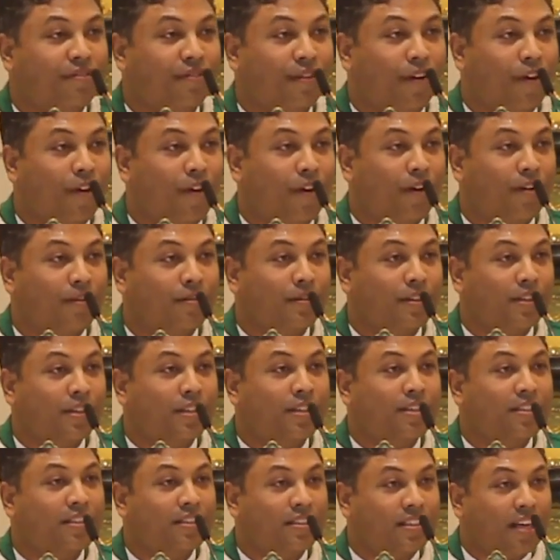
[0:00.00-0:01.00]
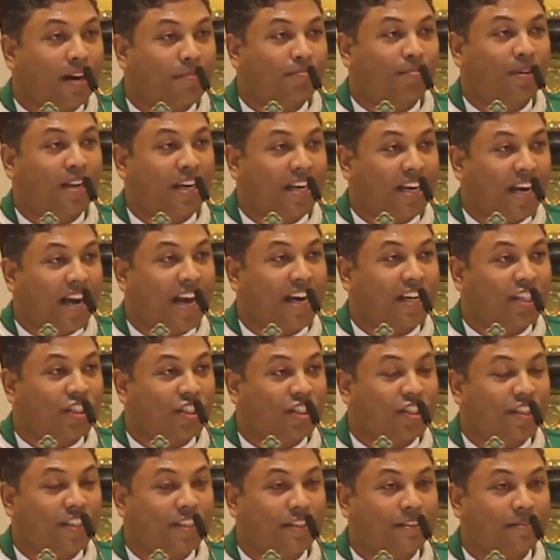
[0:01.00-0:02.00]
for.
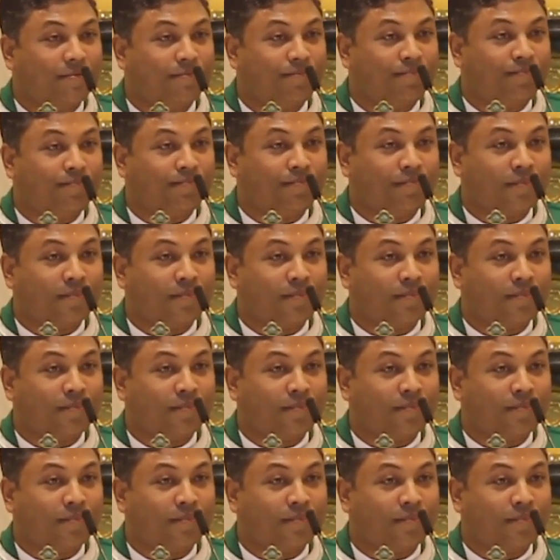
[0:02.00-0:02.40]
Supplication.